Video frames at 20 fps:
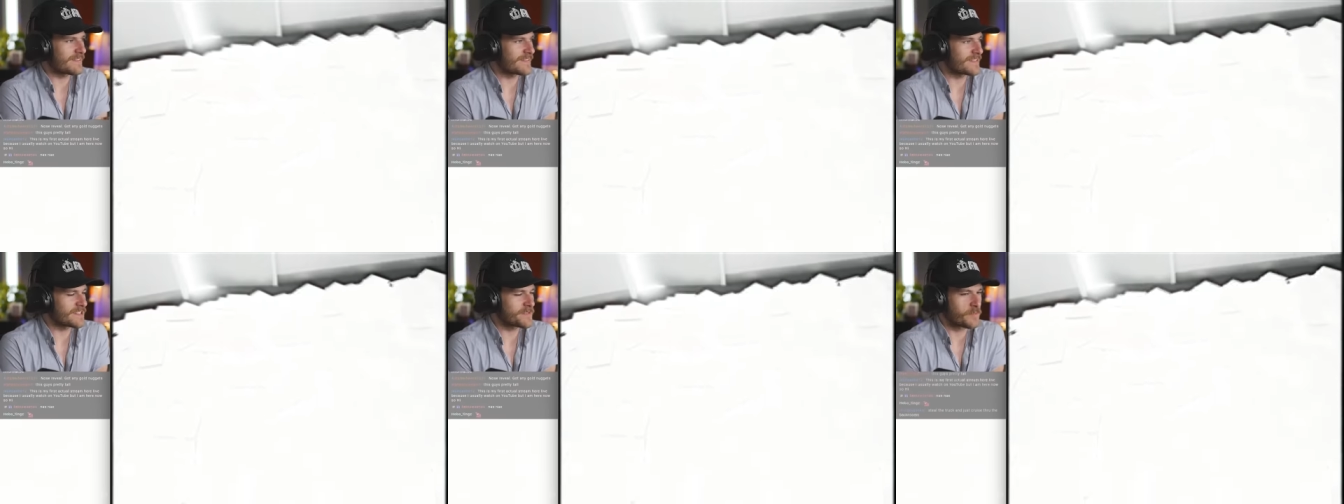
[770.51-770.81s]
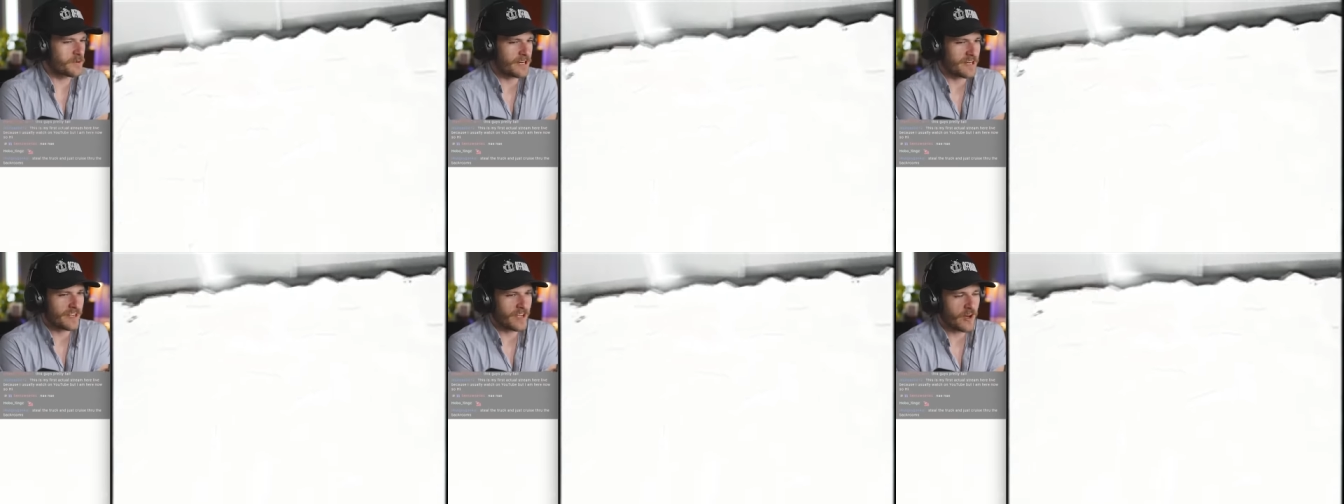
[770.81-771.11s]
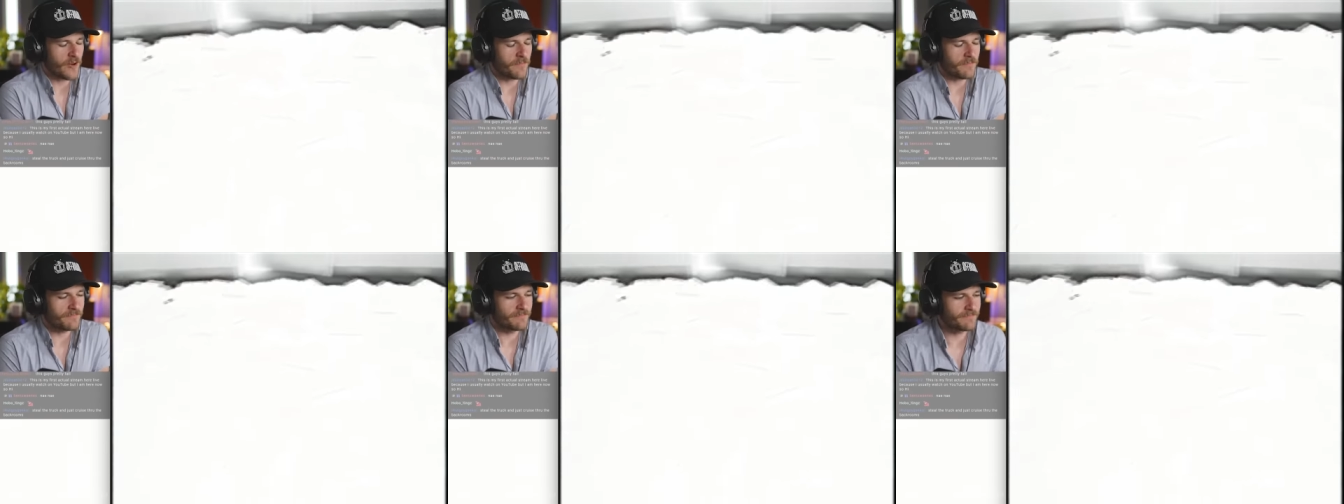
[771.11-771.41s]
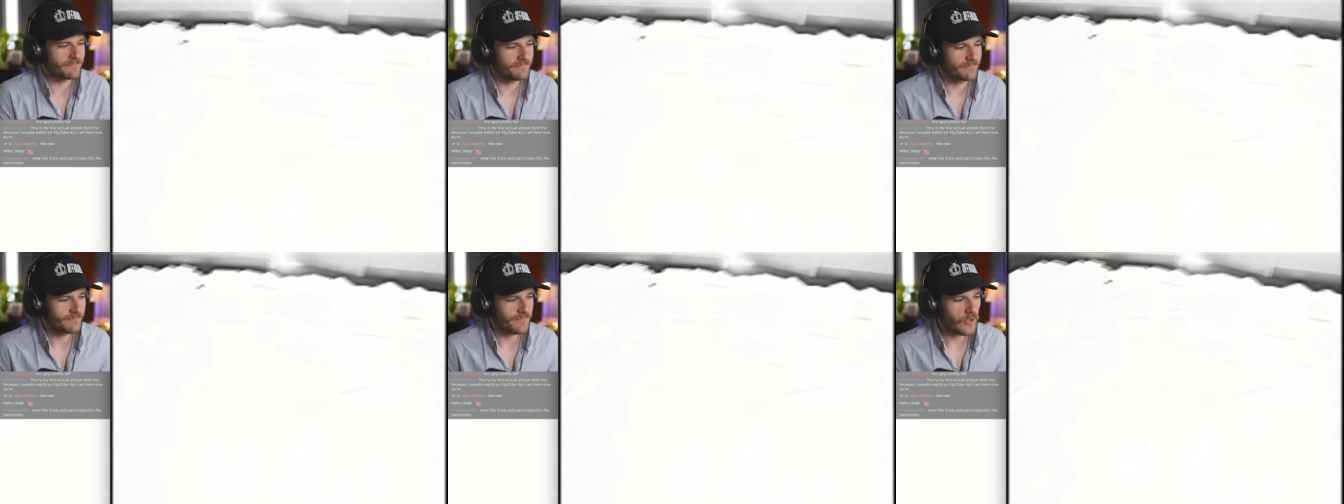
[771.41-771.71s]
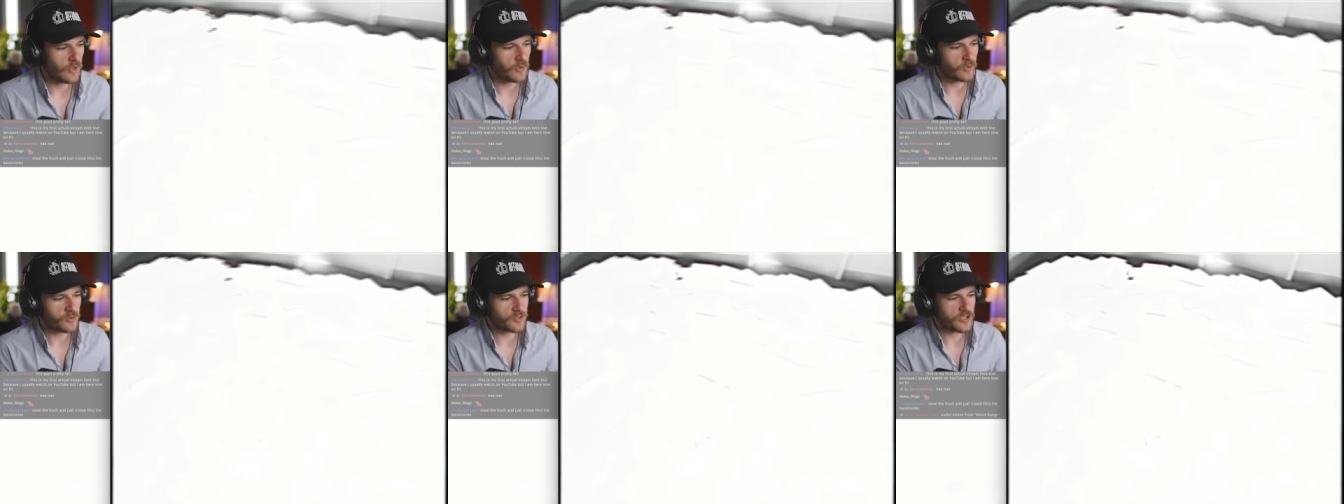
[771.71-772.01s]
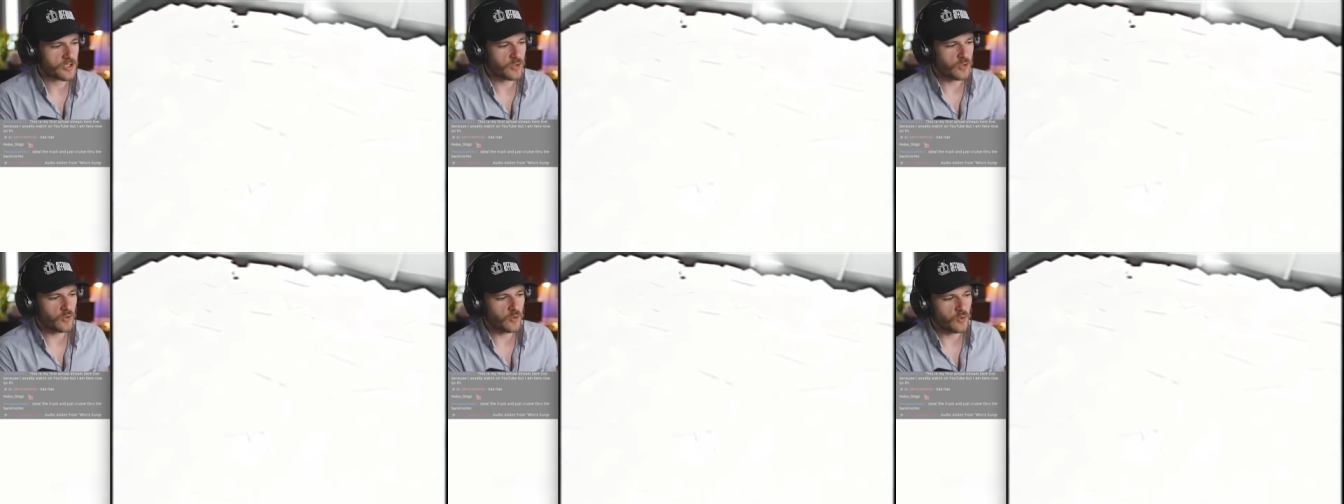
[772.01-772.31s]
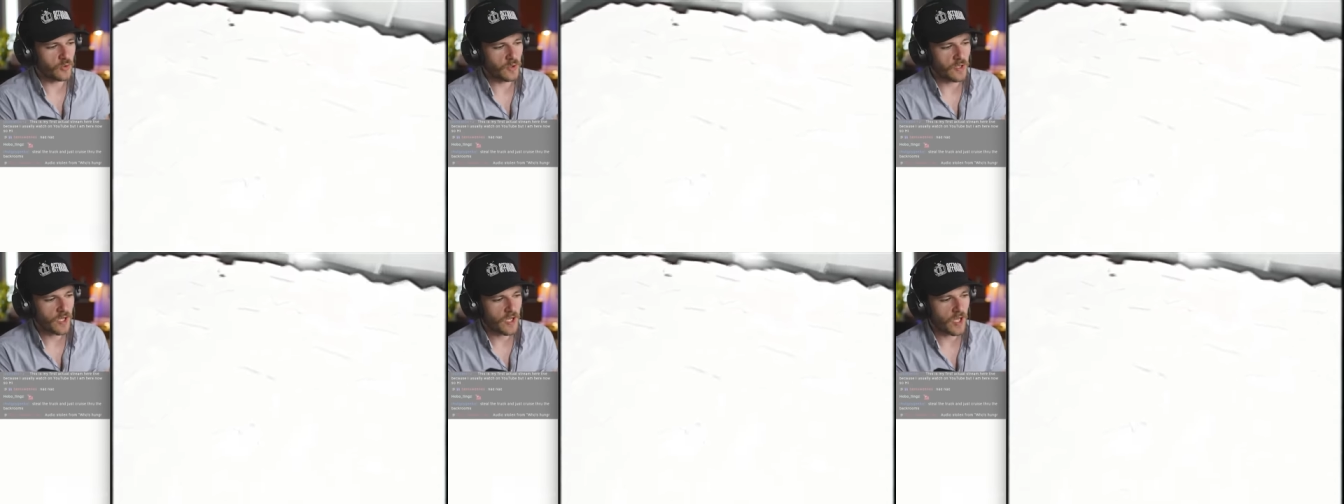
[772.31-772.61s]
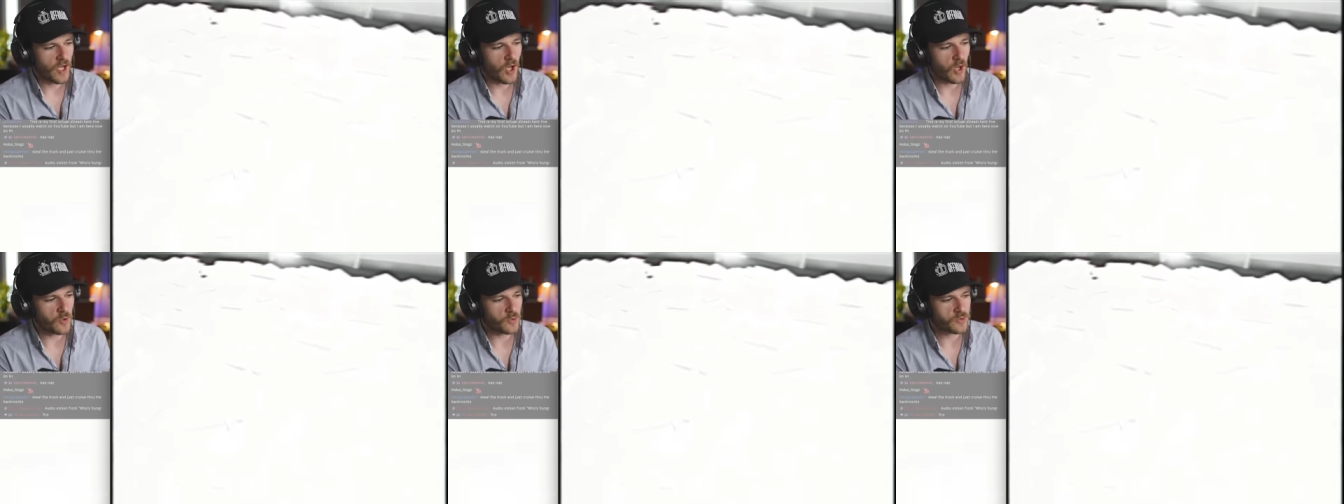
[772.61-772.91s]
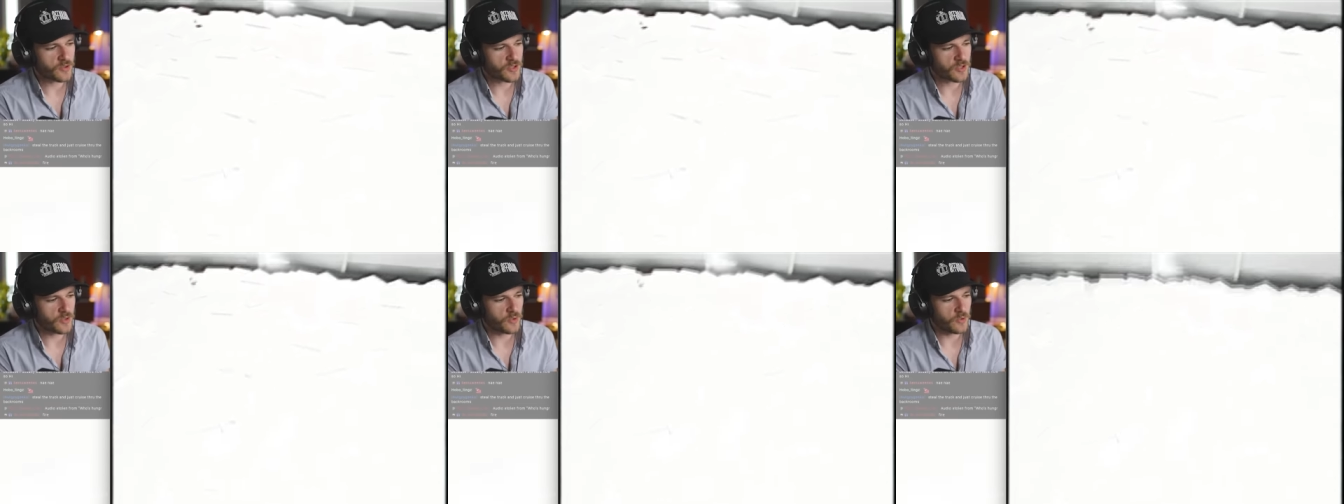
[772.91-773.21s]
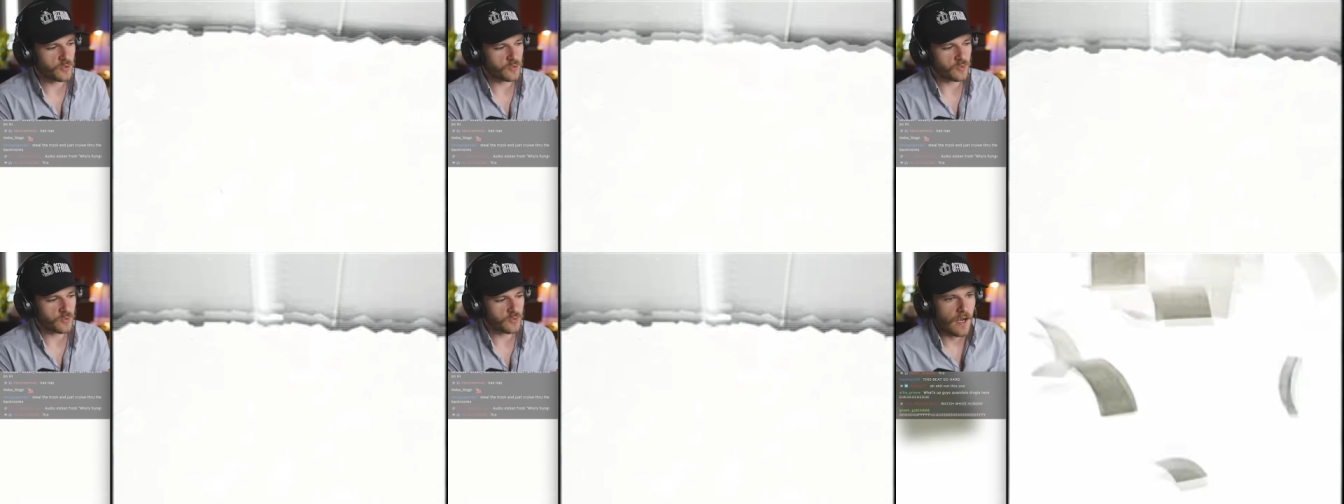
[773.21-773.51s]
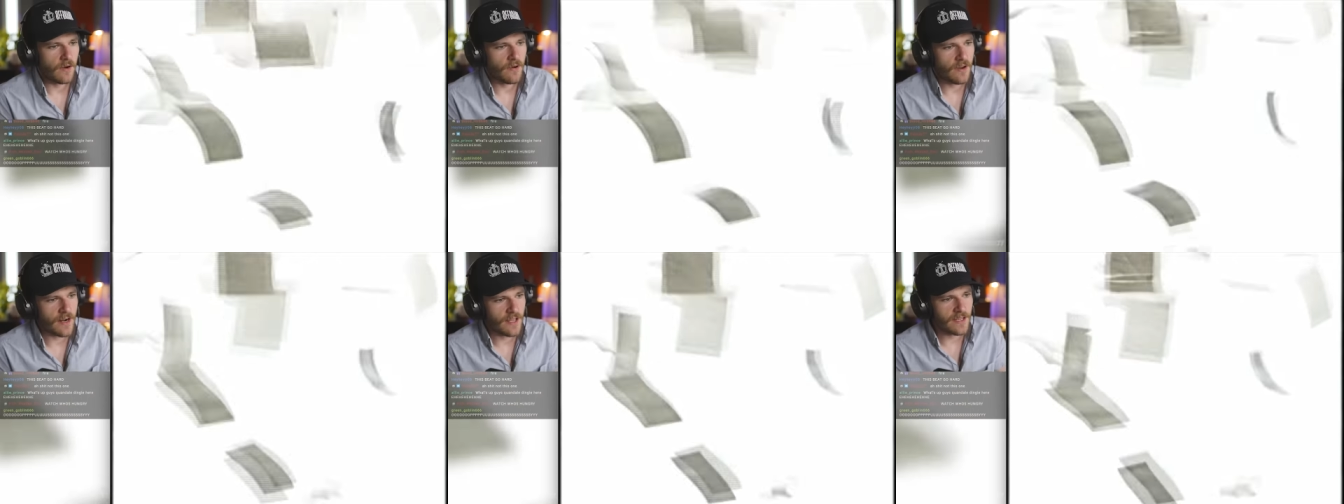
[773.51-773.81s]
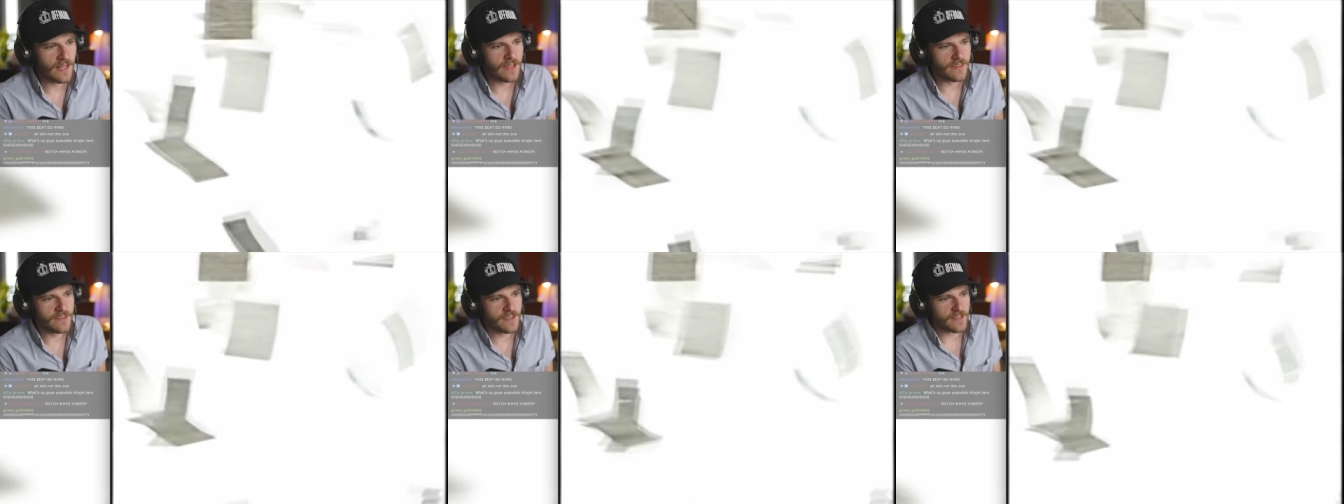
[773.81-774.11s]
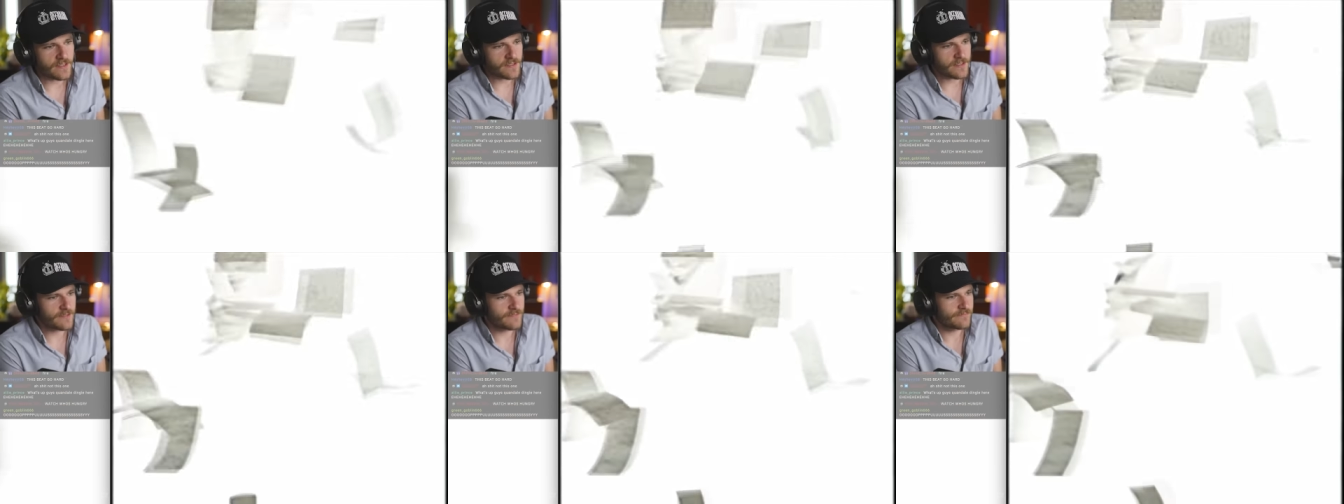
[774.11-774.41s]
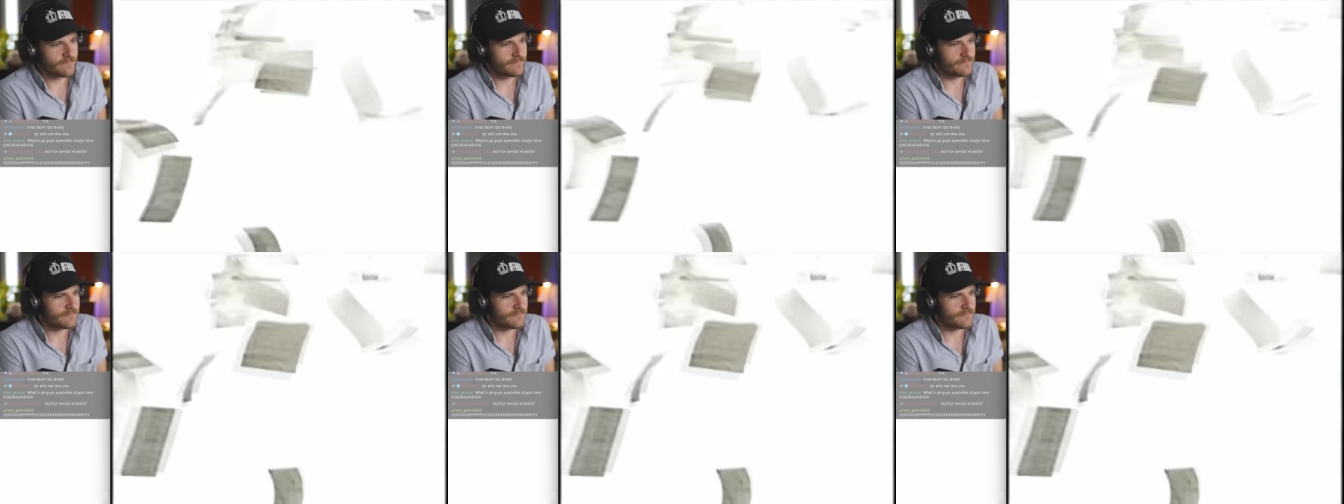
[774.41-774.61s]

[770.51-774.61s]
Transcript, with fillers: That's pretty dope. Old school. Old school. All right, I like this.